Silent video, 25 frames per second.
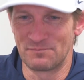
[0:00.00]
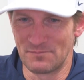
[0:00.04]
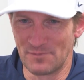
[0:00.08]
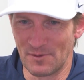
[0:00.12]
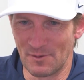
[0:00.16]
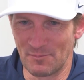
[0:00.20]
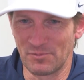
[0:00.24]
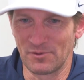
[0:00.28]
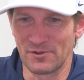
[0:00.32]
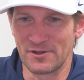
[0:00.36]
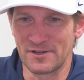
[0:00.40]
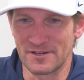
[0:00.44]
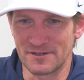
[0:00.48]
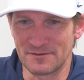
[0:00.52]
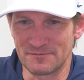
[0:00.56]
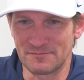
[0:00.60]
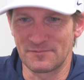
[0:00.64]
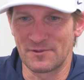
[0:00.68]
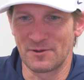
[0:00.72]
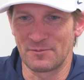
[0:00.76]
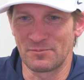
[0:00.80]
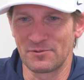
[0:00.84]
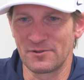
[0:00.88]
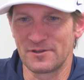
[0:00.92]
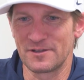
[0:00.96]
they're playing
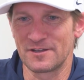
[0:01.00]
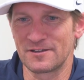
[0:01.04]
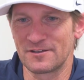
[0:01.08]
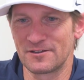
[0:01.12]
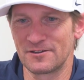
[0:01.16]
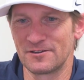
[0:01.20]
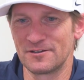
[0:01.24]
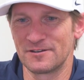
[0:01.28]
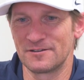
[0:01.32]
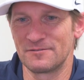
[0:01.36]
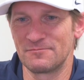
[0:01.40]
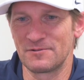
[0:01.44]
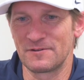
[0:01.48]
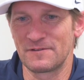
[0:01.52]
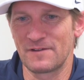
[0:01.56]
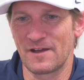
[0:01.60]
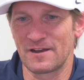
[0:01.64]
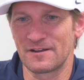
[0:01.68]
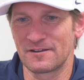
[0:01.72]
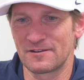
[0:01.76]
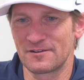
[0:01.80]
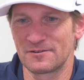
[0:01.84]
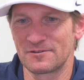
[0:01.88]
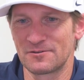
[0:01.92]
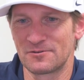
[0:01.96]
they're playing good. We've
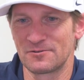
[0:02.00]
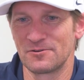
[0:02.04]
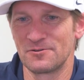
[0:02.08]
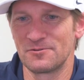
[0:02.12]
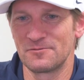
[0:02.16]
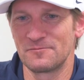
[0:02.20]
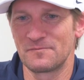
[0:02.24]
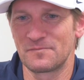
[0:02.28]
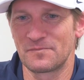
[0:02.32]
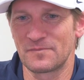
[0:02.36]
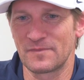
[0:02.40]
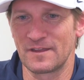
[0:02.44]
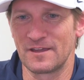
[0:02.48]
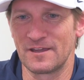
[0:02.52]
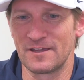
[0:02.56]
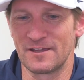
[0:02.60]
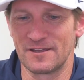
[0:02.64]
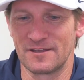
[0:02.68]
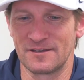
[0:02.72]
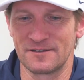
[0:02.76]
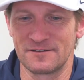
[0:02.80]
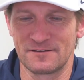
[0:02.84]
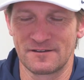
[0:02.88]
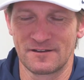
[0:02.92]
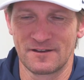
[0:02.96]
got a good group,
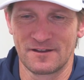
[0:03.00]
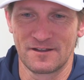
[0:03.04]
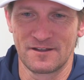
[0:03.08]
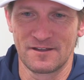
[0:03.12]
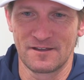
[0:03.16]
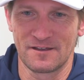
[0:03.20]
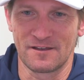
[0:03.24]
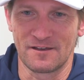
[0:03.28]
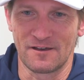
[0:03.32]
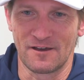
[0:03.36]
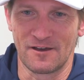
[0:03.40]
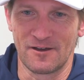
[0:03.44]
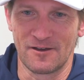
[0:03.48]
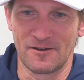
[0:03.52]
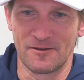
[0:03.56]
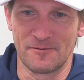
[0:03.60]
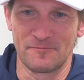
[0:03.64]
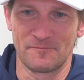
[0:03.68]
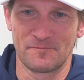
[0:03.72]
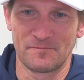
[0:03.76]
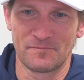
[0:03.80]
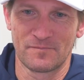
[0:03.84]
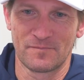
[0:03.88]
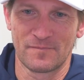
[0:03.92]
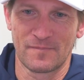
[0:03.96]
and
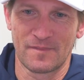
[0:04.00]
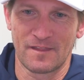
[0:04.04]
um,